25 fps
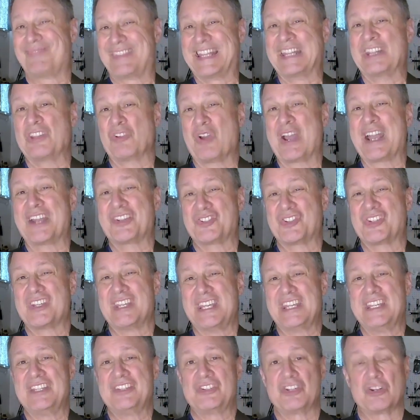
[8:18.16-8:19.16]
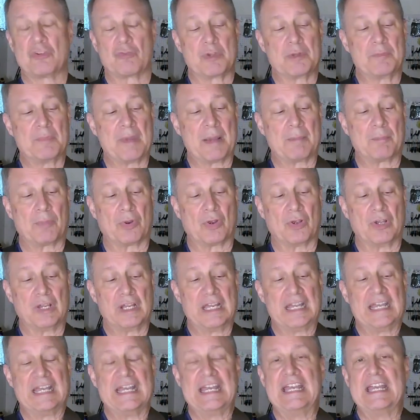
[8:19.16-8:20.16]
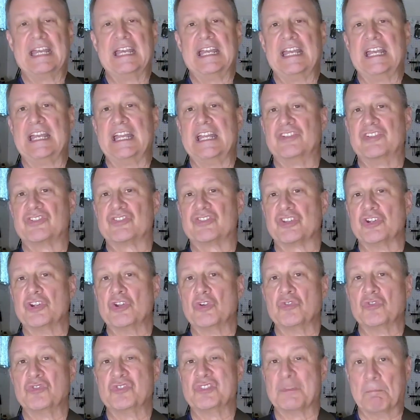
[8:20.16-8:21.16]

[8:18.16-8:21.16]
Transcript: They're actually easy to remember. It's the notes